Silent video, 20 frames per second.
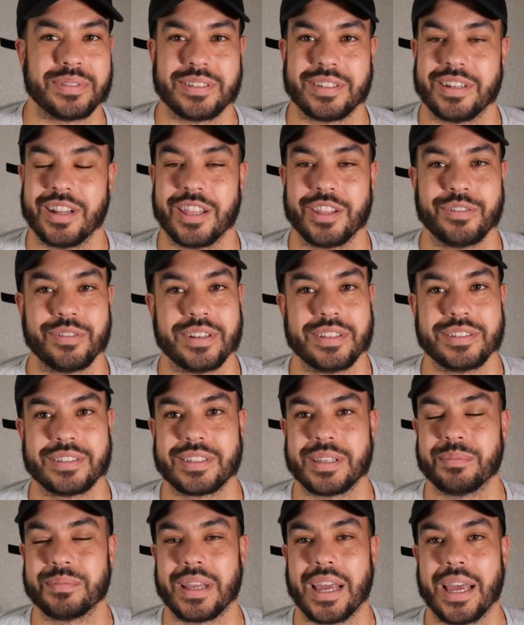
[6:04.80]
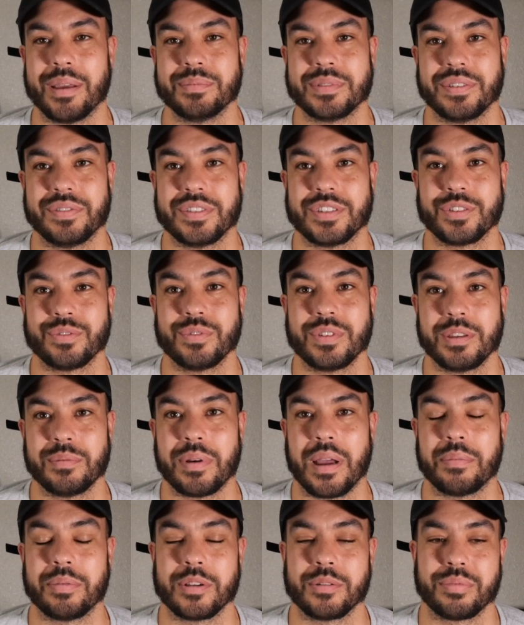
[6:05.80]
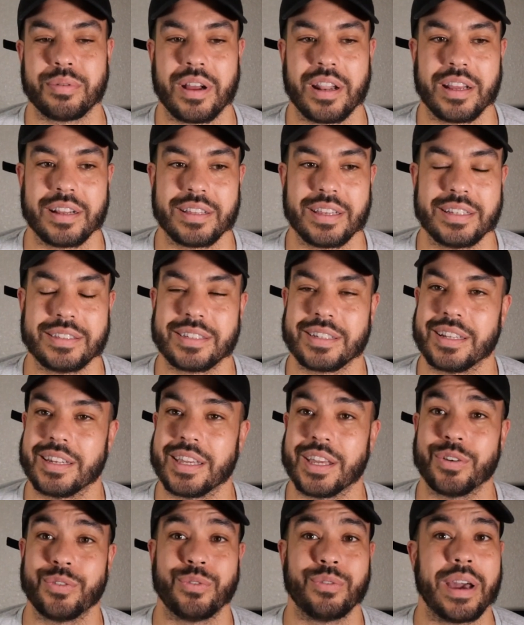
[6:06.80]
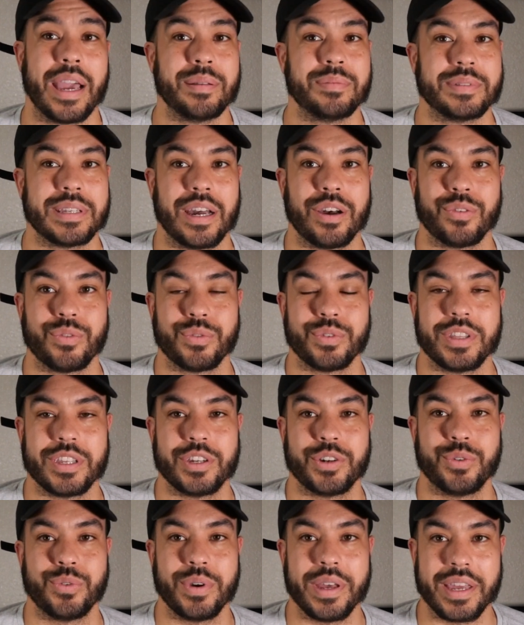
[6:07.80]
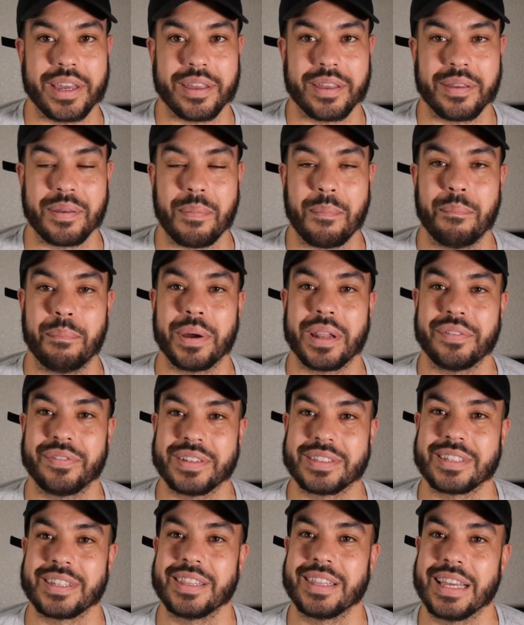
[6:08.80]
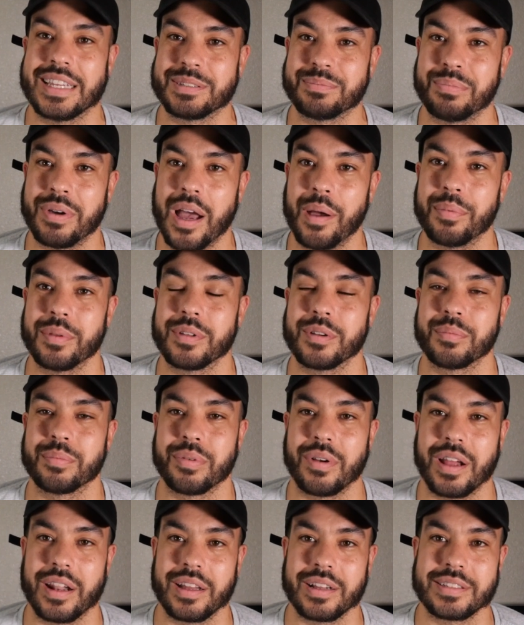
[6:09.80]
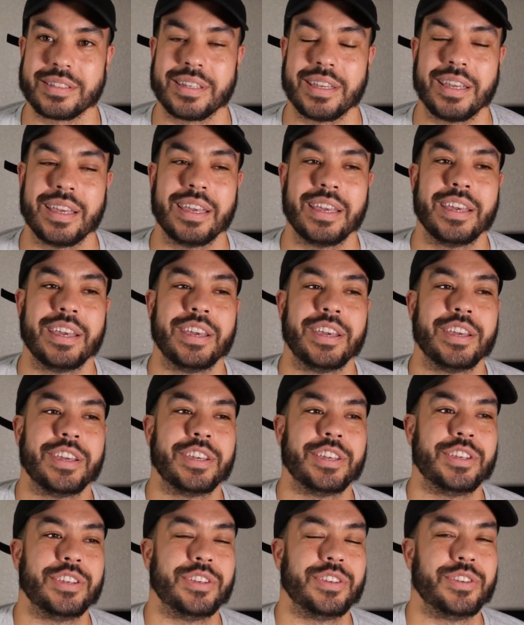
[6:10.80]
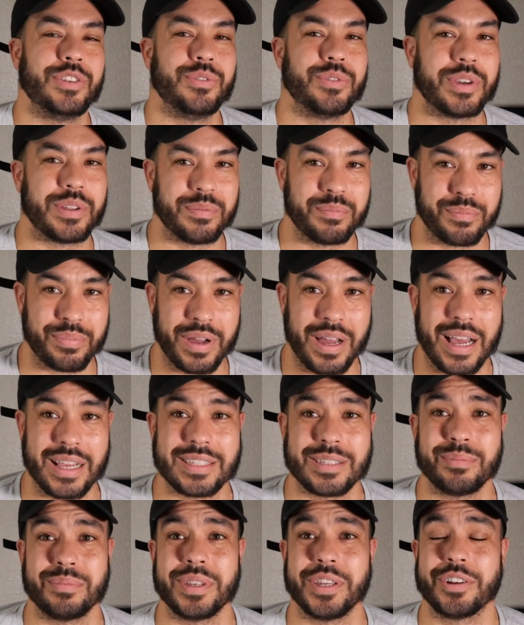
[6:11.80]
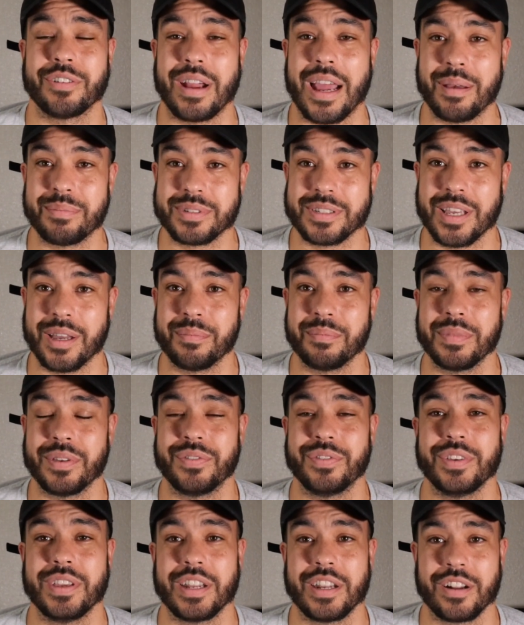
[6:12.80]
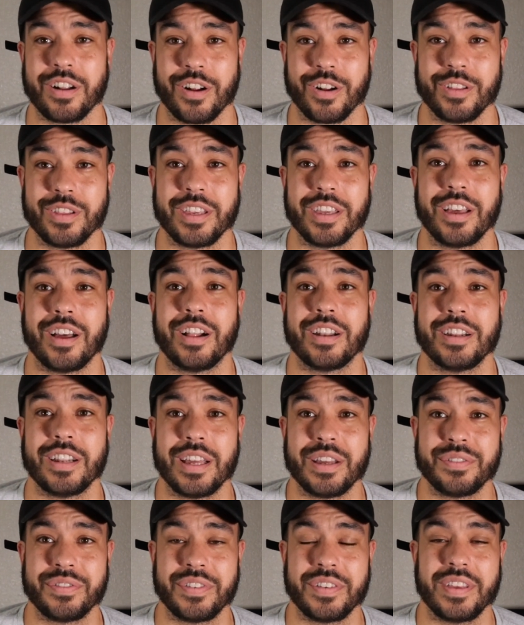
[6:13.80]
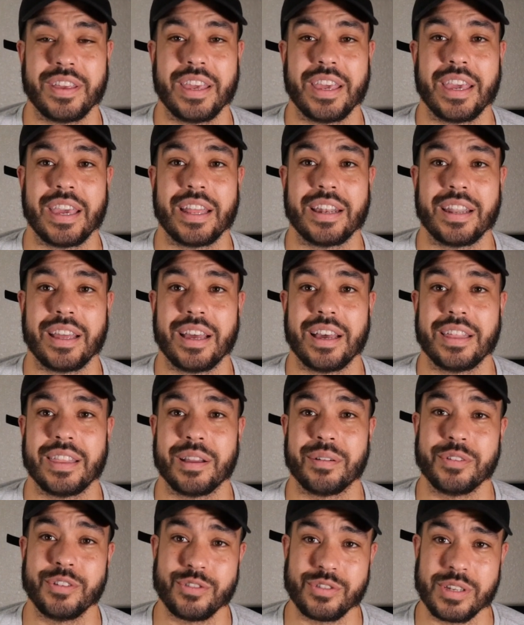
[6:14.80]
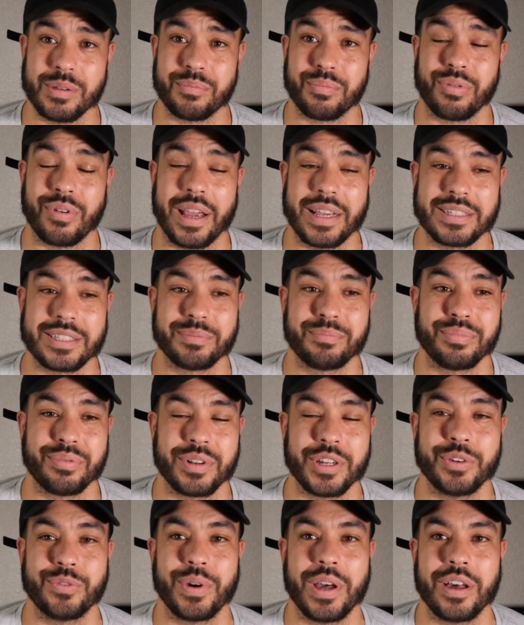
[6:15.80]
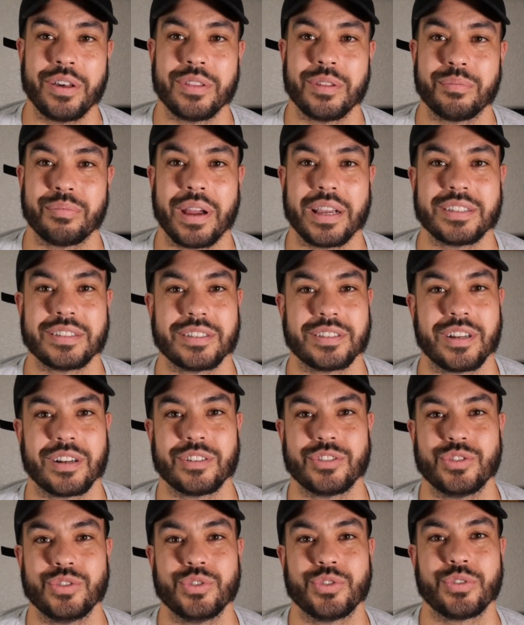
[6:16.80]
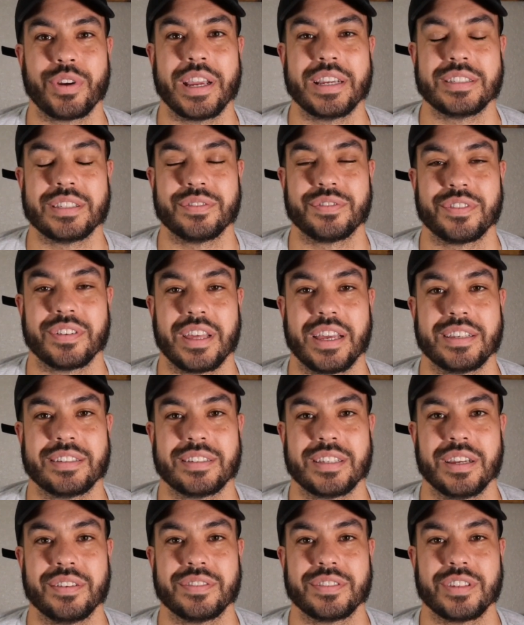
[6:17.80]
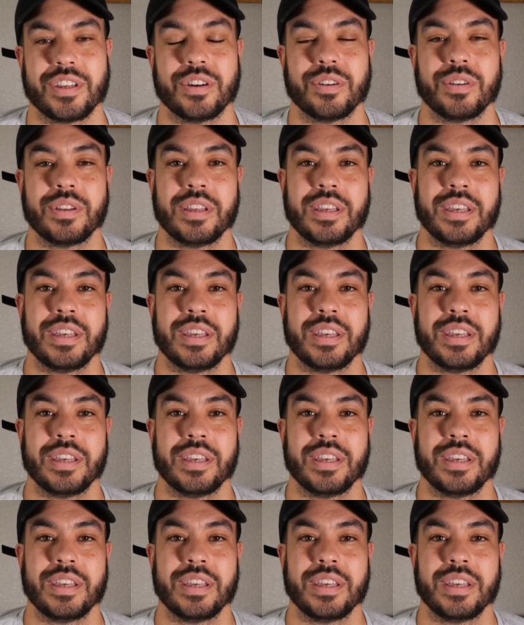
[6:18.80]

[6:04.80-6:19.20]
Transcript: is another one. Sometimes if it's a really popular product, it's going to get wiped out really quick. But if it's a less popular product, you can possibly grab some if you get it early on enough. And they're usually priced pretty well. The prices aren't too crazy for that stuff. So